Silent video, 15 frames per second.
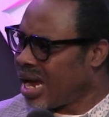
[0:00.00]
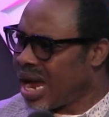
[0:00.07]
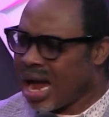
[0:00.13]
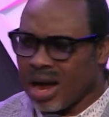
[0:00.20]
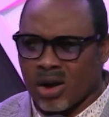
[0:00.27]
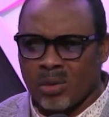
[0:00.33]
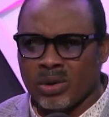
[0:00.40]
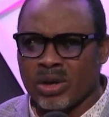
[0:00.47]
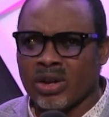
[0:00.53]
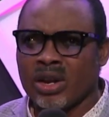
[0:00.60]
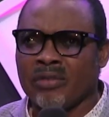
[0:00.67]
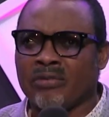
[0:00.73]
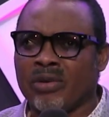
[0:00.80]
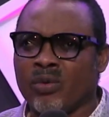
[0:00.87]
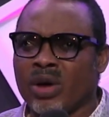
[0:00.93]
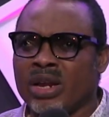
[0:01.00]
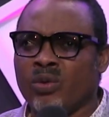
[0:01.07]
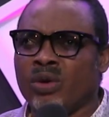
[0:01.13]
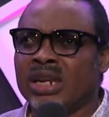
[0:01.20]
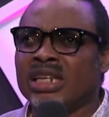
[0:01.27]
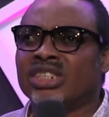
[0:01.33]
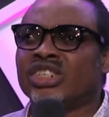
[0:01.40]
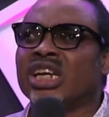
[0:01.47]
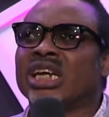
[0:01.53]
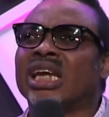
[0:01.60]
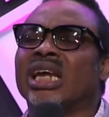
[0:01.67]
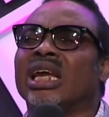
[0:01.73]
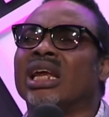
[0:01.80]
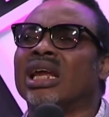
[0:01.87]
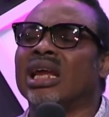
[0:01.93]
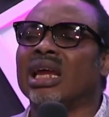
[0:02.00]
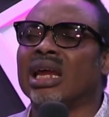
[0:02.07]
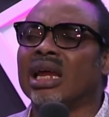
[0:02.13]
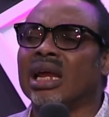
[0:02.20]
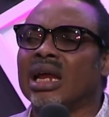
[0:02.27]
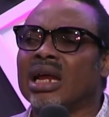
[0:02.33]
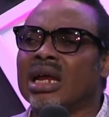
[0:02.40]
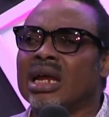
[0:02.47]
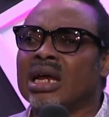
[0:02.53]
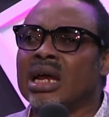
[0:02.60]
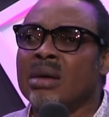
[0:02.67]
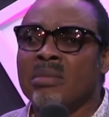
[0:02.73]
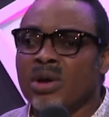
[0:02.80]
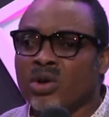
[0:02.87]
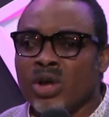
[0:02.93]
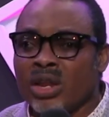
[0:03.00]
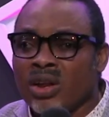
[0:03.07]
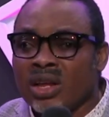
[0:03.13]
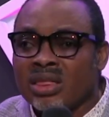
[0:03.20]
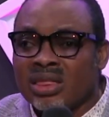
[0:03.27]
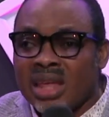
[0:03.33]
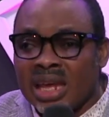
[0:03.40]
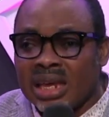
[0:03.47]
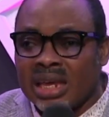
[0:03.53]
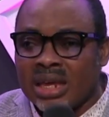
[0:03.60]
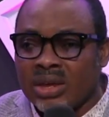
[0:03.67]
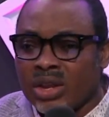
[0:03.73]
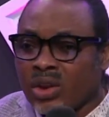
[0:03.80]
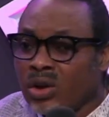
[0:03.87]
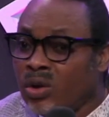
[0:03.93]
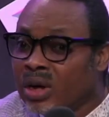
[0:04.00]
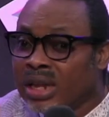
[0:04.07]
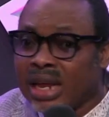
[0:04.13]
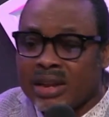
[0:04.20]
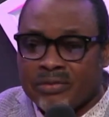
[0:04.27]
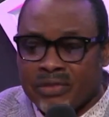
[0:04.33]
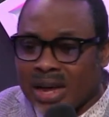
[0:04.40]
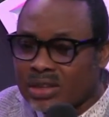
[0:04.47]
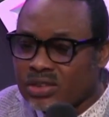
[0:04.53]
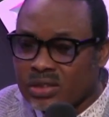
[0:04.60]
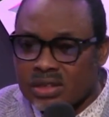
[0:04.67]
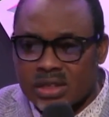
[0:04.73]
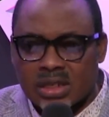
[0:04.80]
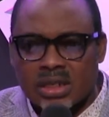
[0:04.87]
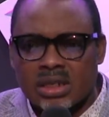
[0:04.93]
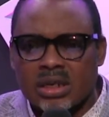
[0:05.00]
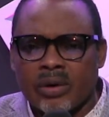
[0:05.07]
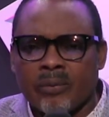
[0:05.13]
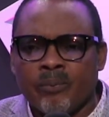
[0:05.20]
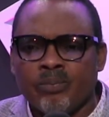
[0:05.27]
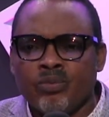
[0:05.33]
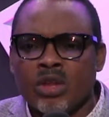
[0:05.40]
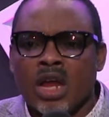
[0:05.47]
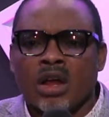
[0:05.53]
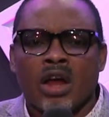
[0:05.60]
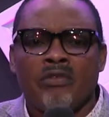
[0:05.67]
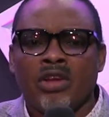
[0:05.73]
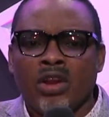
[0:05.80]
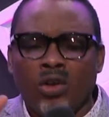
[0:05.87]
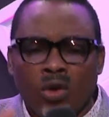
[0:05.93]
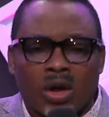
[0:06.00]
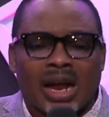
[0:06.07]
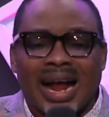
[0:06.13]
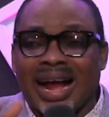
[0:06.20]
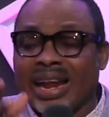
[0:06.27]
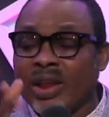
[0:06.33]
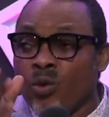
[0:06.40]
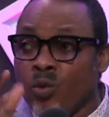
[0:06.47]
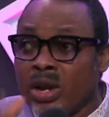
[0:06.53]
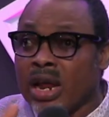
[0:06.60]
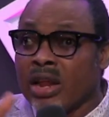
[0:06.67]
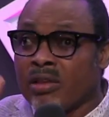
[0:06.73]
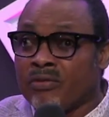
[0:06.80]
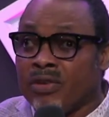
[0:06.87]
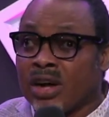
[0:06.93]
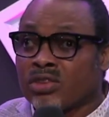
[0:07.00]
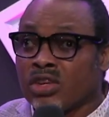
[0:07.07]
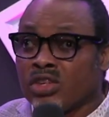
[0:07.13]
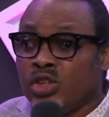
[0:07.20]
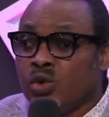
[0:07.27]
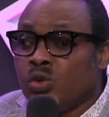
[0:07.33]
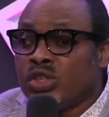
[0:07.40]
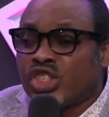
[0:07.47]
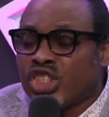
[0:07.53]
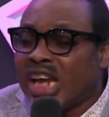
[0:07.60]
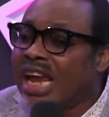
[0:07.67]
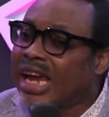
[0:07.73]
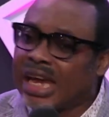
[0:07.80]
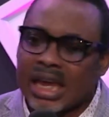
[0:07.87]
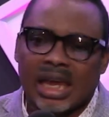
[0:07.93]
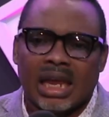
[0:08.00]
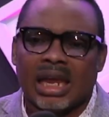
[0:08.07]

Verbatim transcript: How come you're not afraid when the wind is shaking? You're not thinking, you're not looking at the factors. Because if you look at the wind and the factors, you will shake.